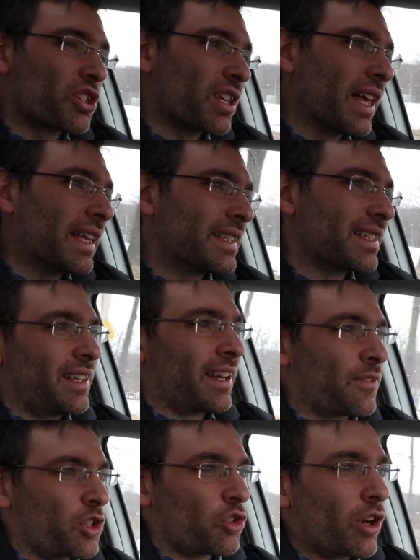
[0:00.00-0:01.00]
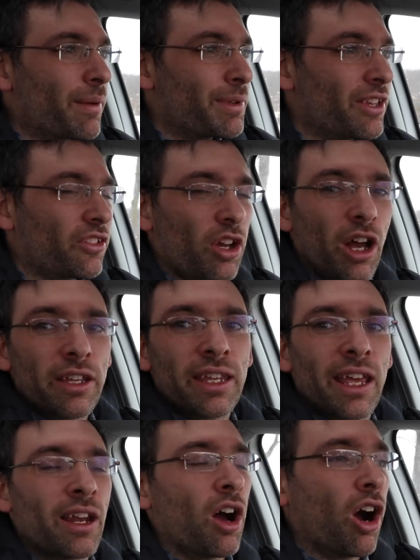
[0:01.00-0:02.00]
sites that have scraped his
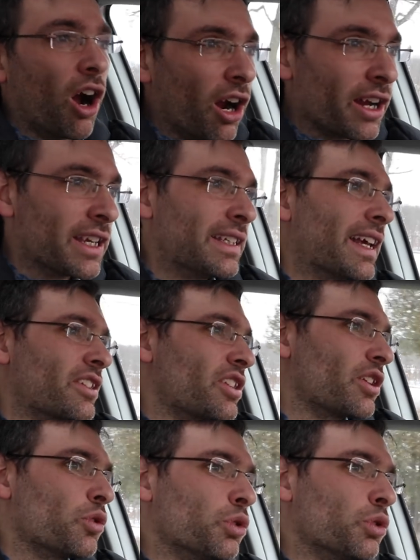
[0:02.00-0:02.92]
content are indexed in